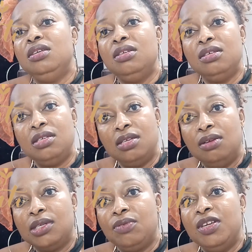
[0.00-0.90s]

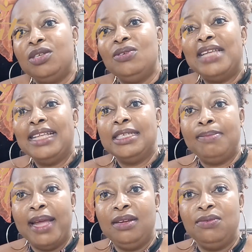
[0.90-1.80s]
sunscreen. So that is
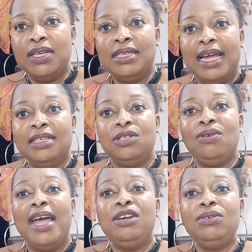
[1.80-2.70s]
by the wayside. So
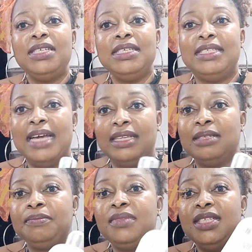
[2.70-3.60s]
I noticed that
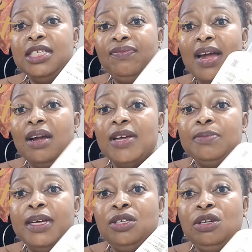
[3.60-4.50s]
this Francoise
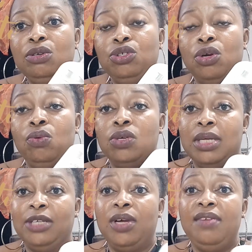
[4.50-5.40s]
Bedon lotion was
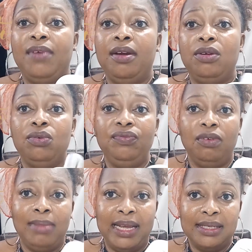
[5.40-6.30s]
actually very good for
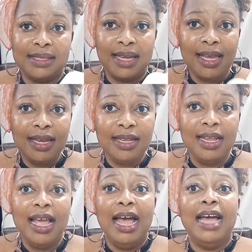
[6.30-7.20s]
my skin,
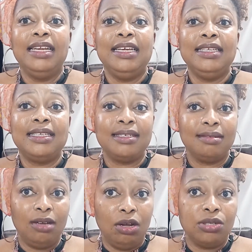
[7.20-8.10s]
and it's
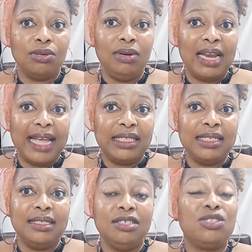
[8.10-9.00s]
also
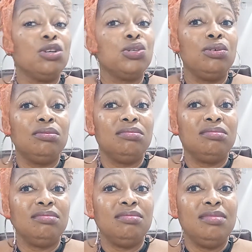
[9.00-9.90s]
lighting. It also
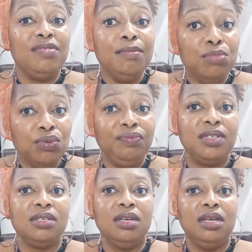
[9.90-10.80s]

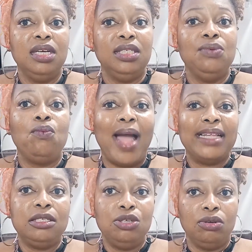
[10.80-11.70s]
removed the
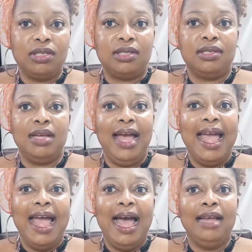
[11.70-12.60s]
white dots I
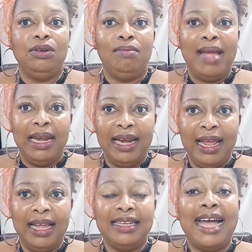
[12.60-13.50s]
had on my
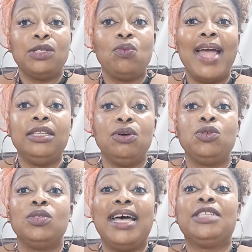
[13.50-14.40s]
leg. That white dot
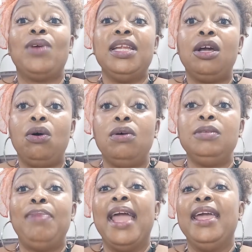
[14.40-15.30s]
was actually
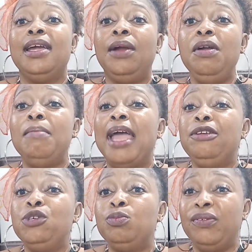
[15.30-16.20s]
caused by a cream I
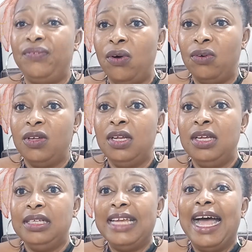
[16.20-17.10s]
used before
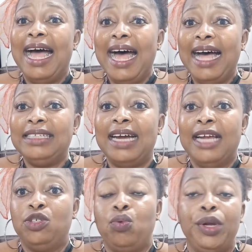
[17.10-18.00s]
that had
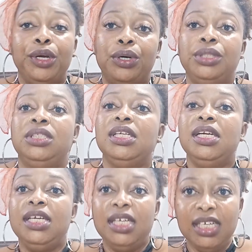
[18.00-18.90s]
hydroquinone
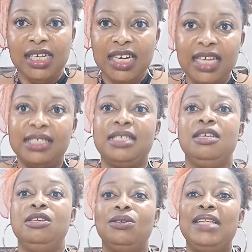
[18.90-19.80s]
in it.
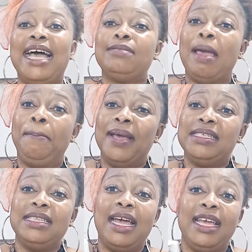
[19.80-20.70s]
So that's my
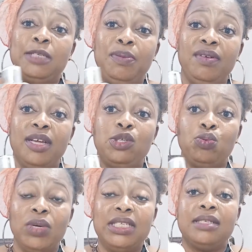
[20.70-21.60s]
personal experience
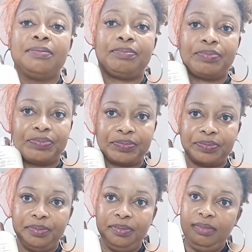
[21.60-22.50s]
with
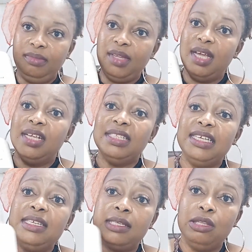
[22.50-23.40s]

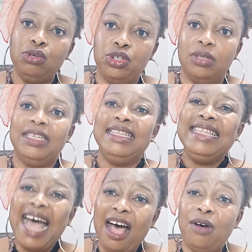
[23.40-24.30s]
this lotion.
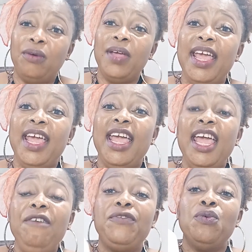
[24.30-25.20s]
Now,
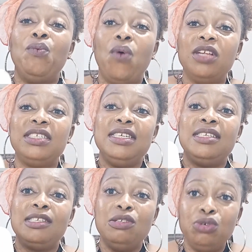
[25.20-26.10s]
if you want
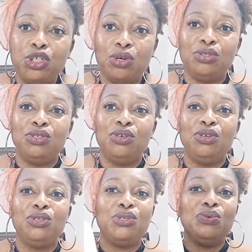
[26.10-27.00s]
this lotion
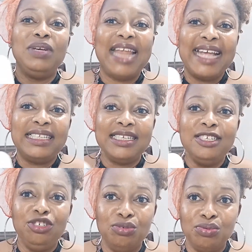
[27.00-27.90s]
to
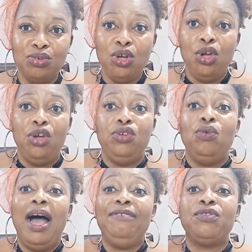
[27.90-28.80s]
lighten you, you
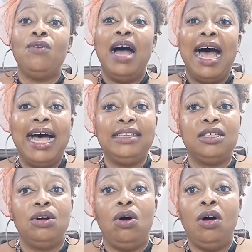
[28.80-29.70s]
have to add
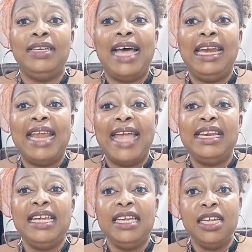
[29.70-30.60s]
other
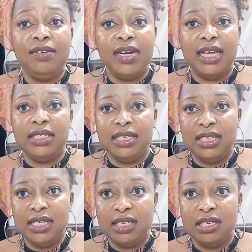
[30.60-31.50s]
lightening ingredients
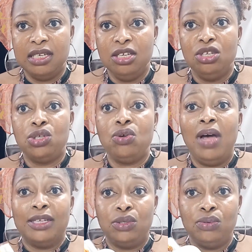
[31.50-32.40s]
in it so
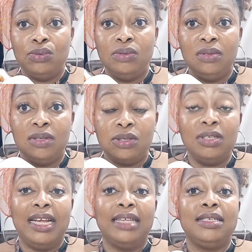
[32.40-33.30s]

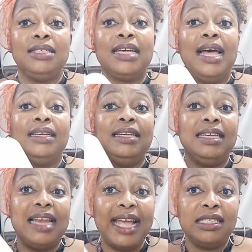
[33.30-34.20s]
that it can
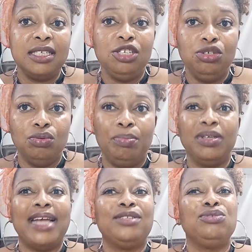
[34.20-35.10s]
lighten you. But I